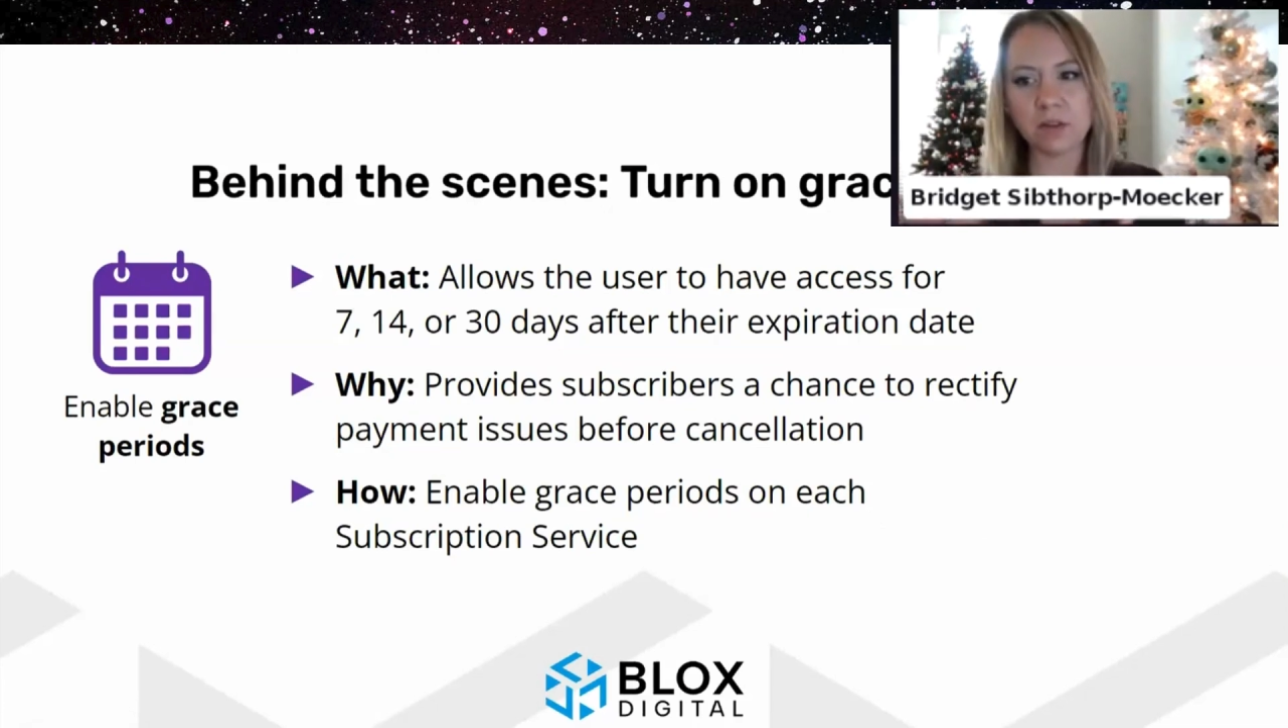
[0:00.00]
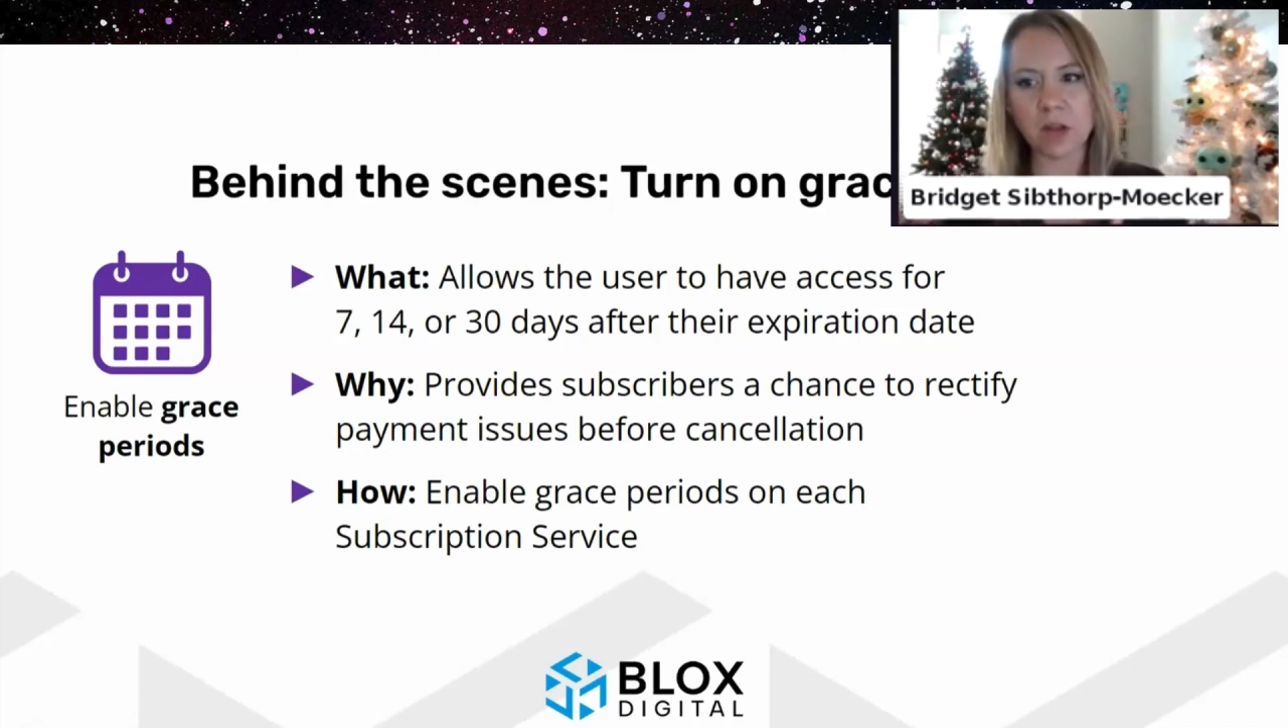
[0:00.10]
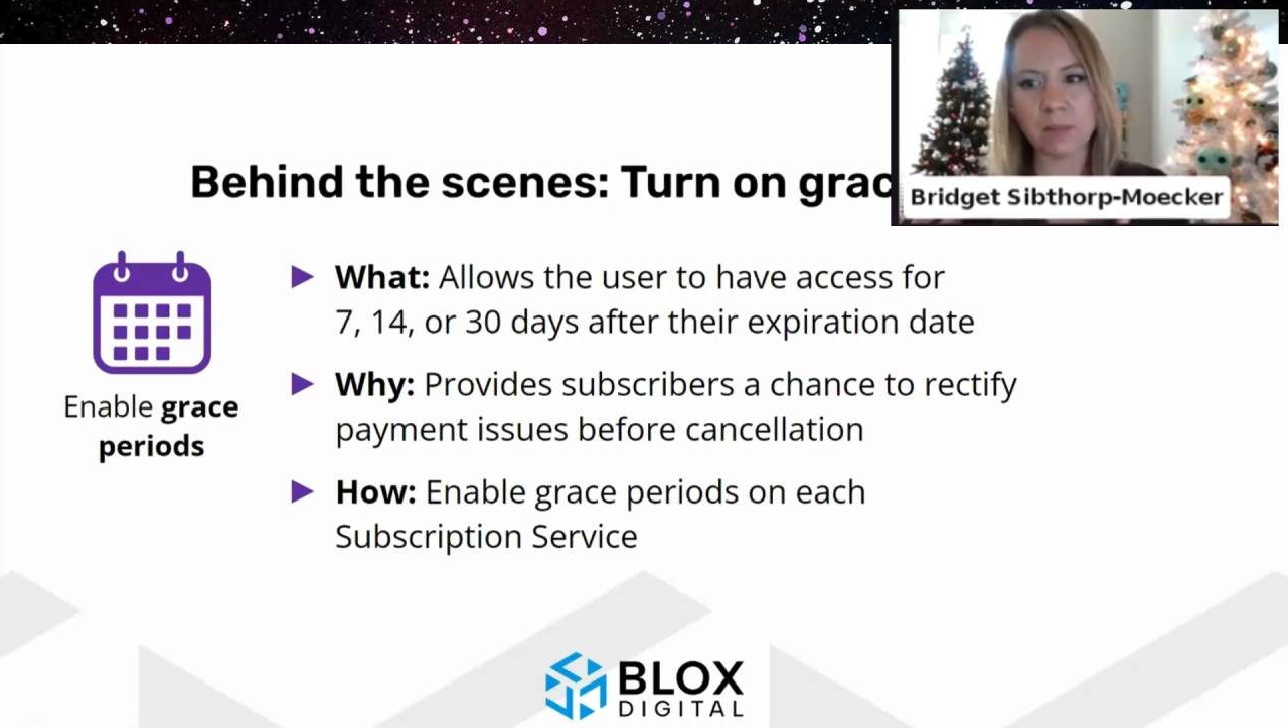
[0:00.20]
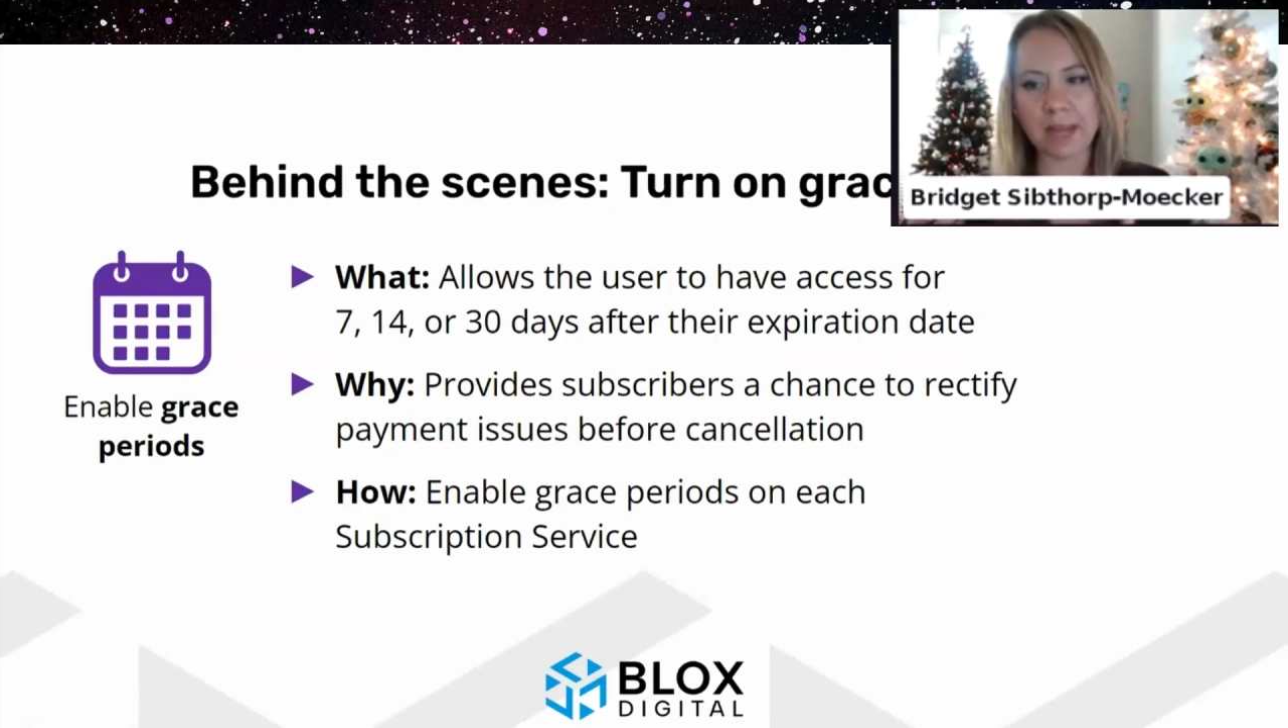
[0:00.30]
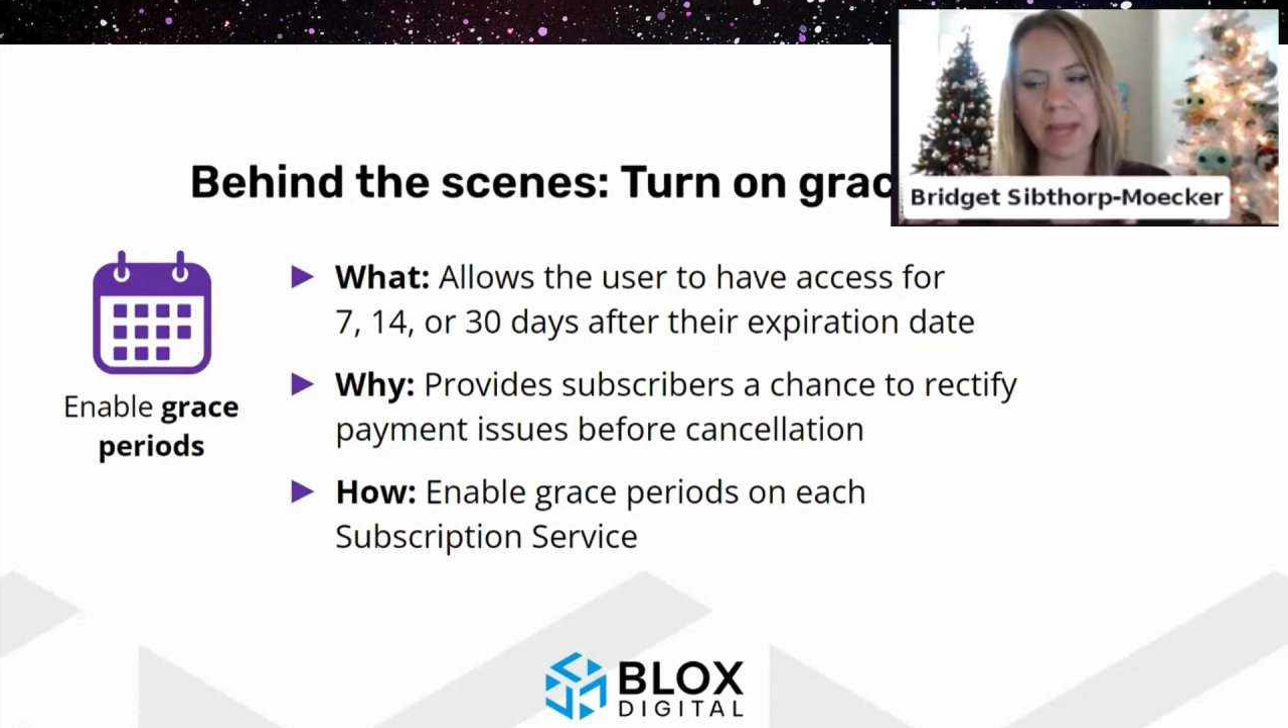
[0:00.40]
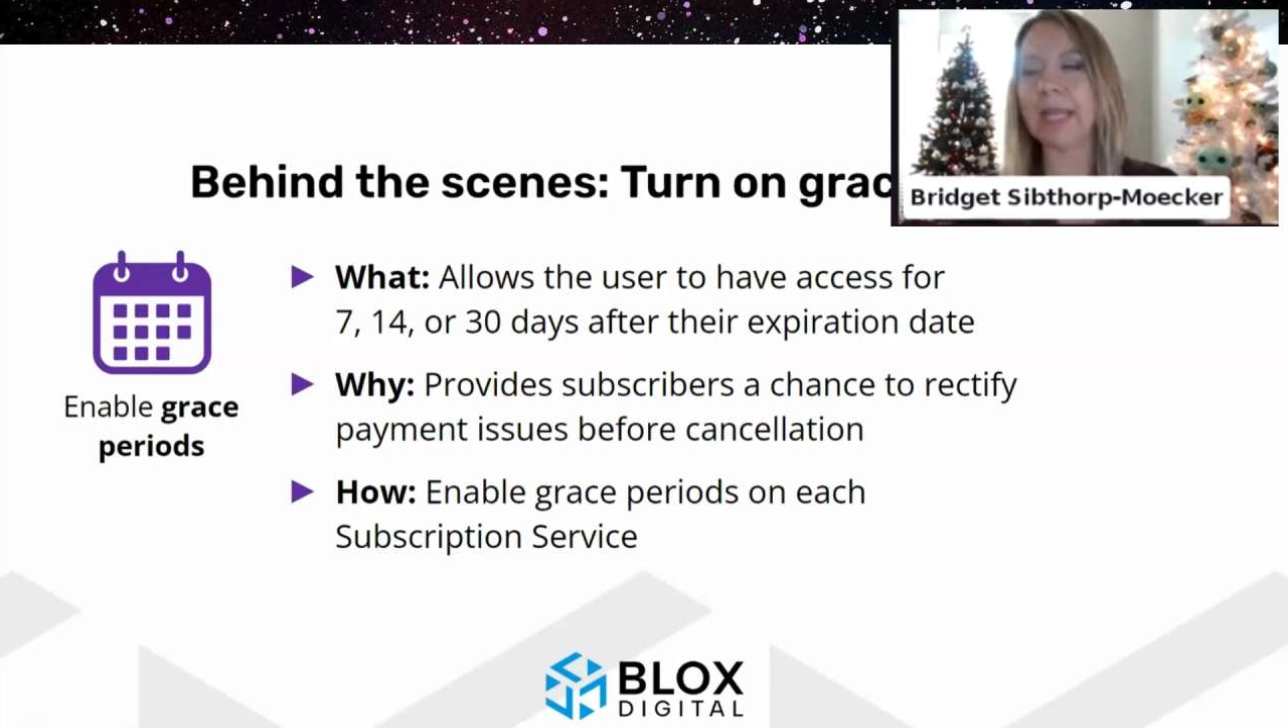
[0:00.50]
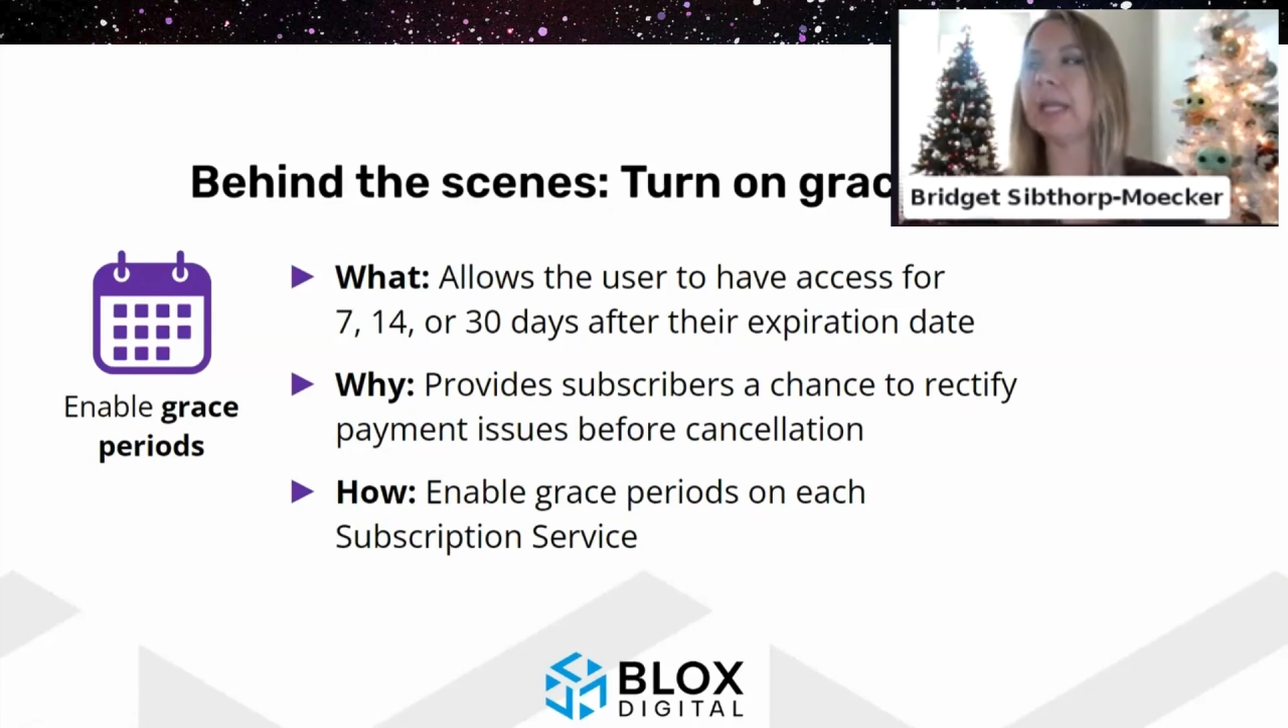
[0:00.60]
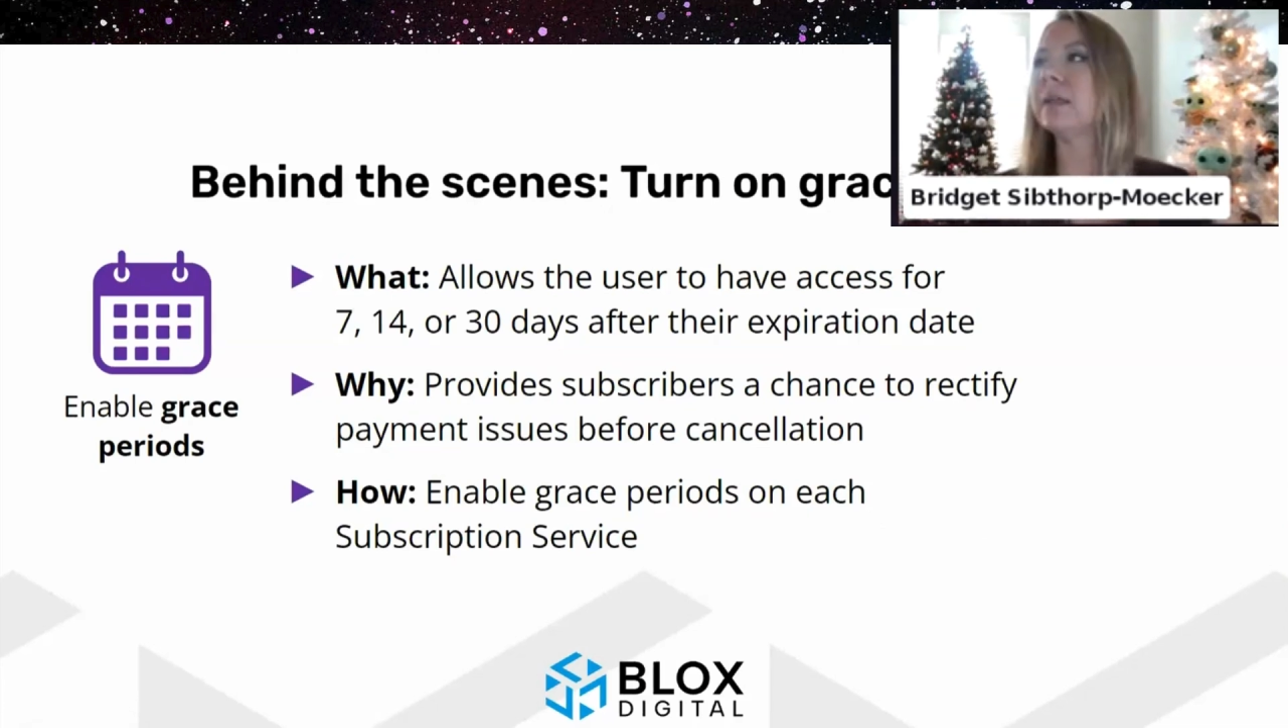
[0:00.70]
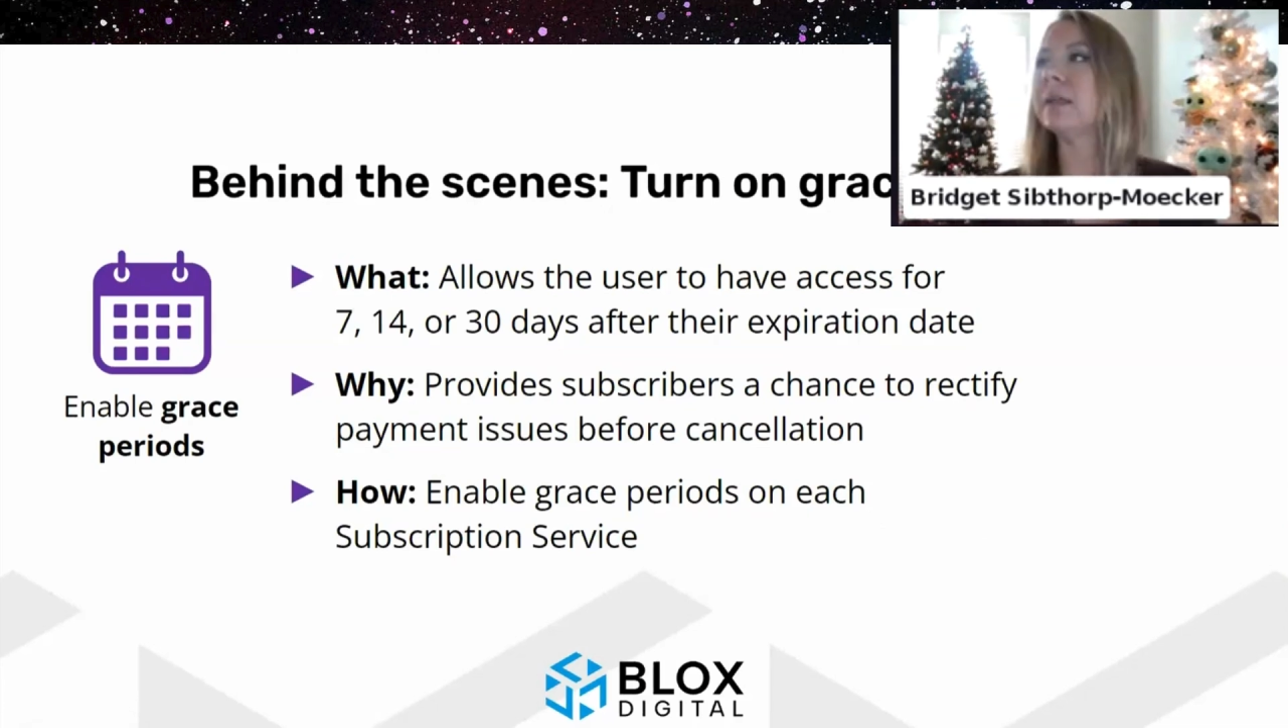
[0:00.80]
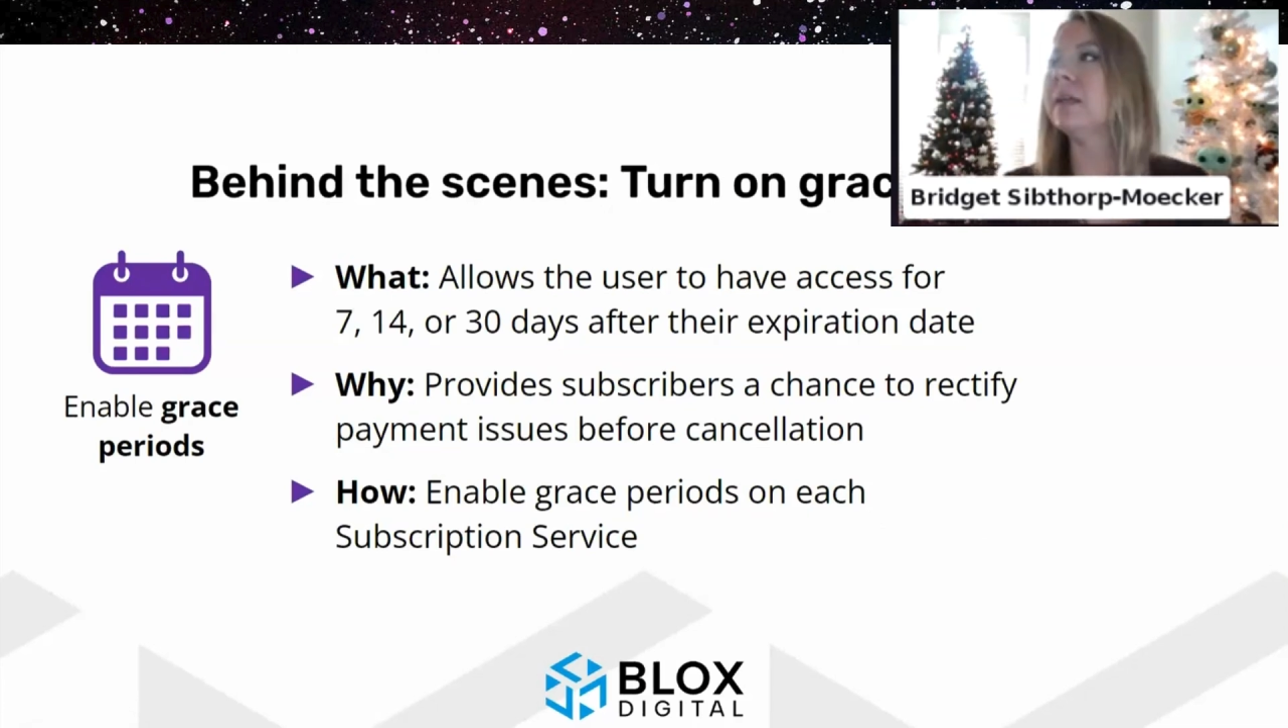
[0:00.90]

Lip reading: not paying?